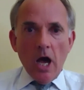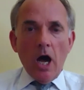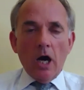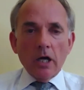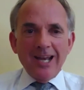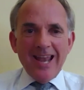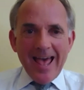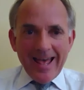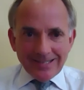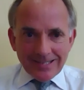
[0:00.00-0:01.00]

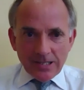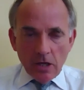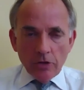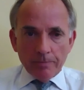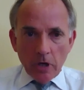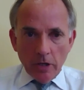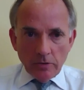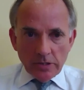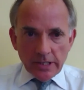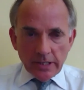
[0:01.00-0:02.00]
unless the
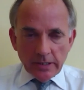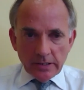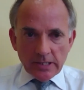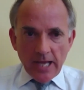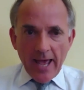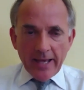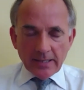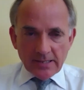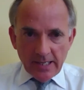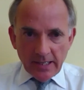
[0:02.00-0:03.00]
proceeds
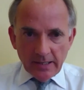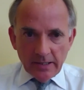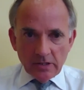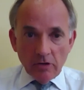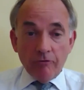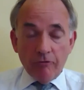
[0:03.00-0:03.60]
exceed